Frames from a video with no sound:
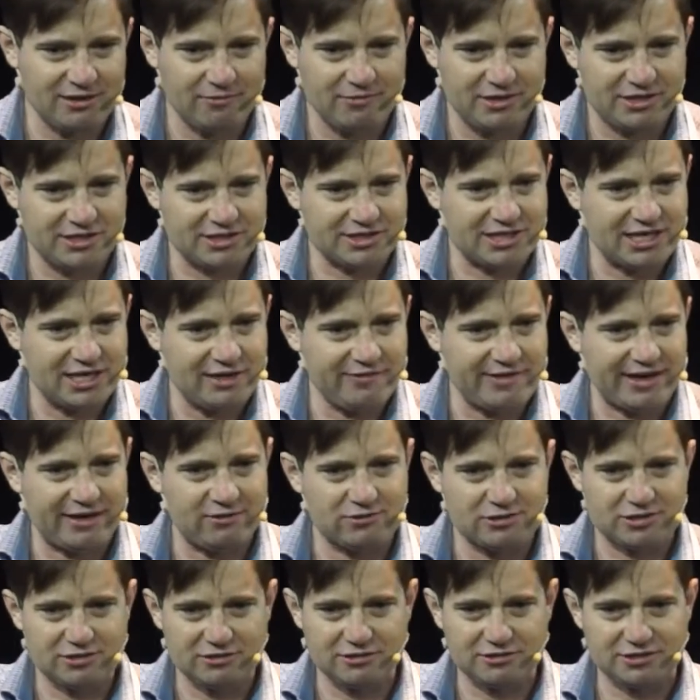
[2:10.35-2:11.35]
We just kind of
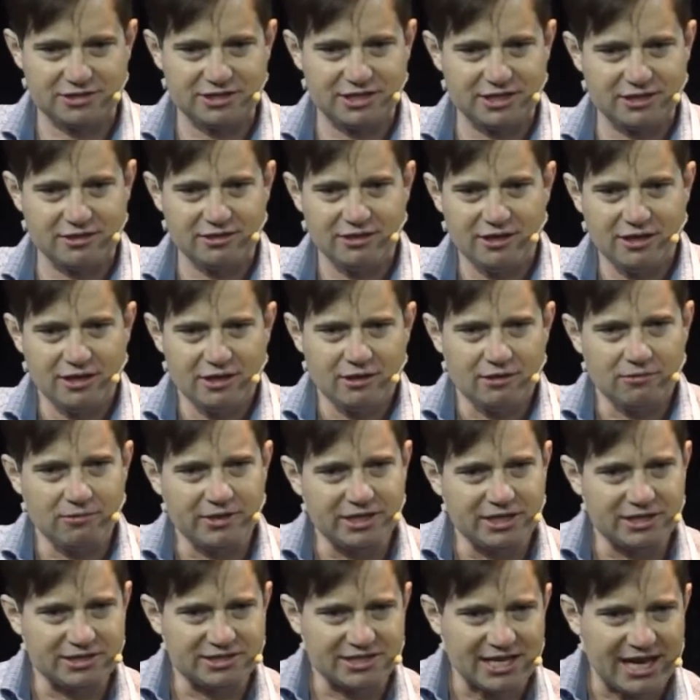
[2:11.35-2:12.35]
outsource it. We
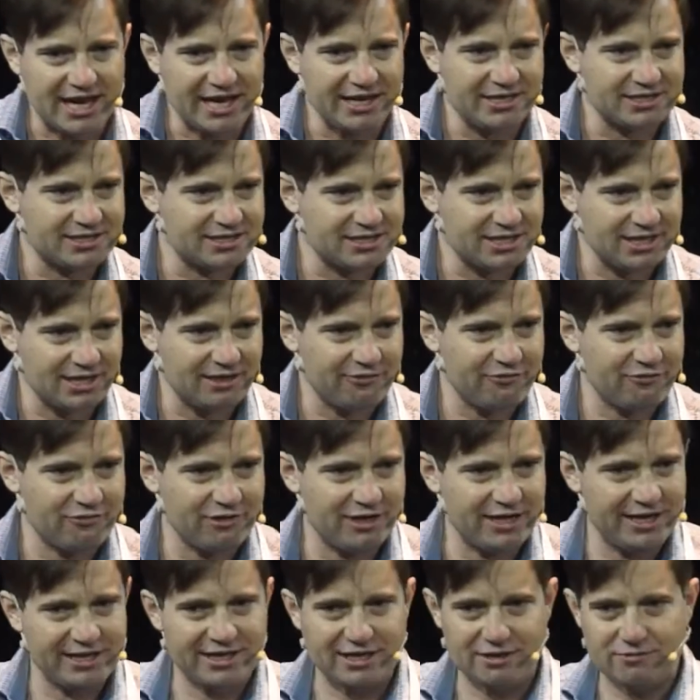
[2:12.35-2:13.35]
design stuff,
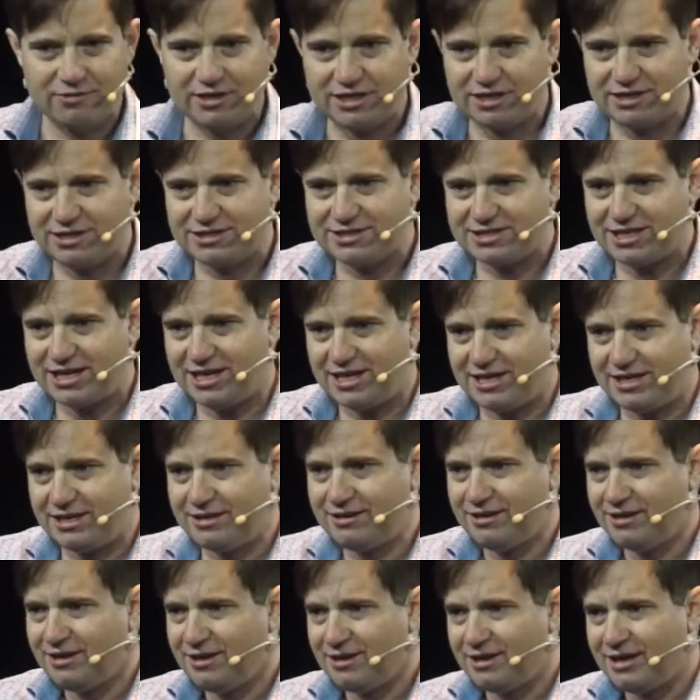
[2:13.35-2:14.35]
right? And we decide
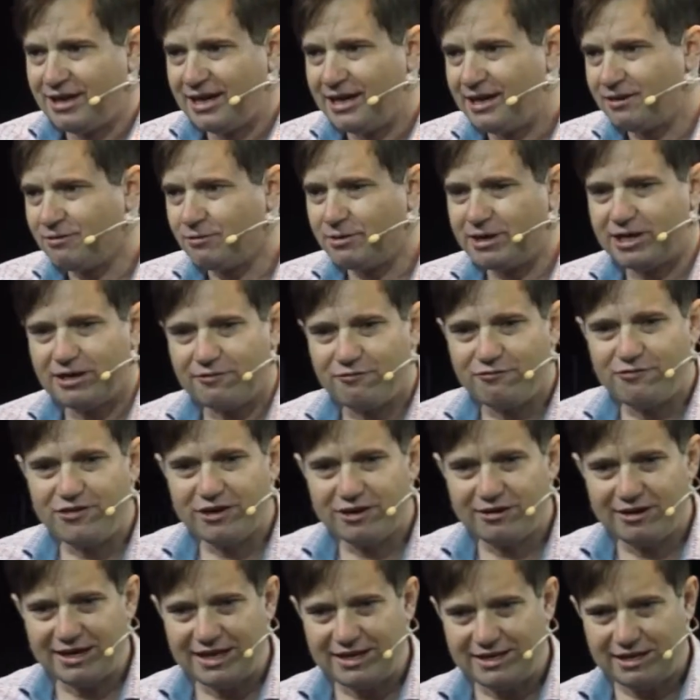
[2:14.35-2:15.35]
how we can
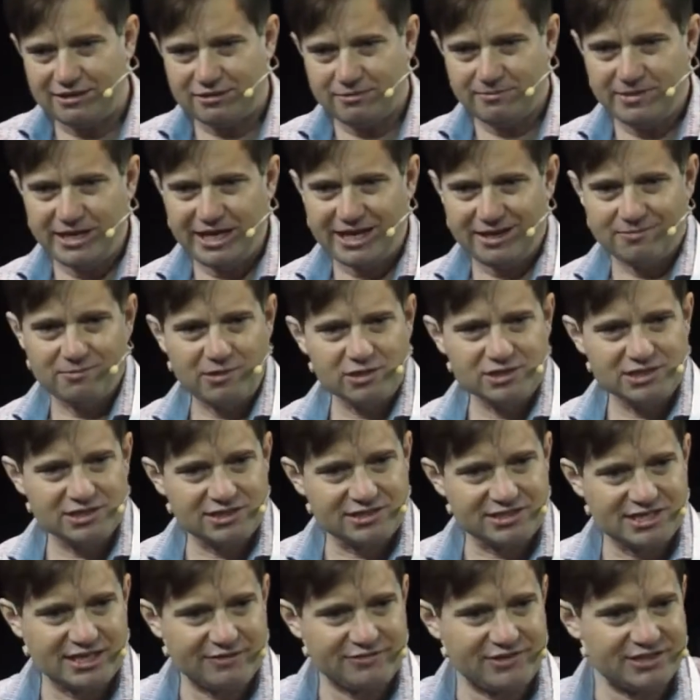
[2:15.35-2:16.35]
figure out how to make it. Most of the
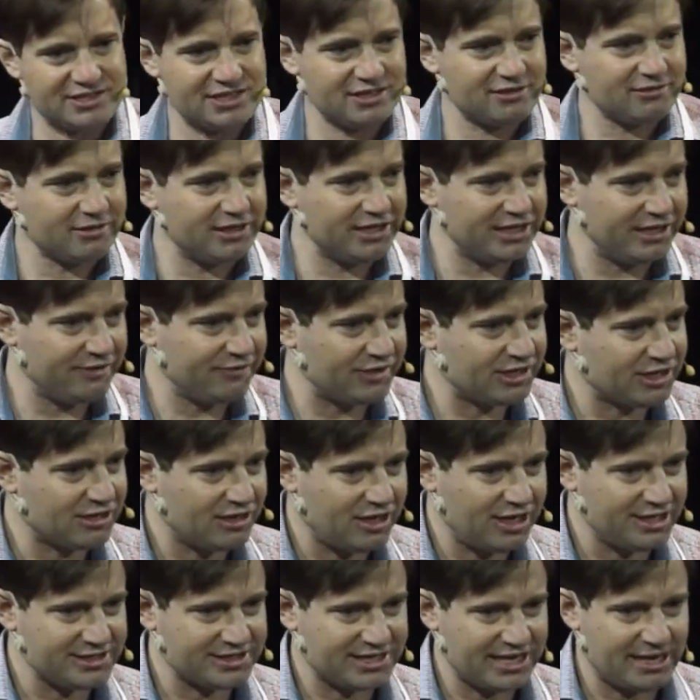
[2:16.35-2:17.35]
stuff doesn't really even
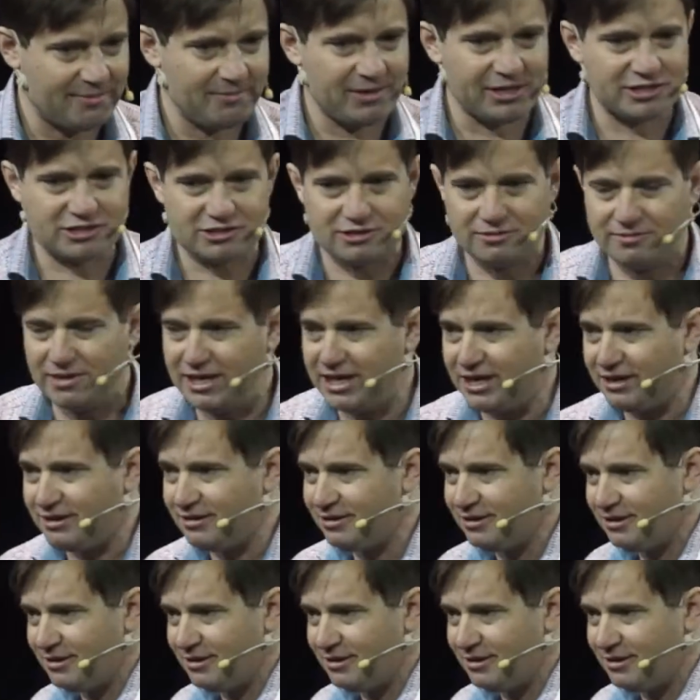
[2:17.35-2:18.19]
cost that much to make.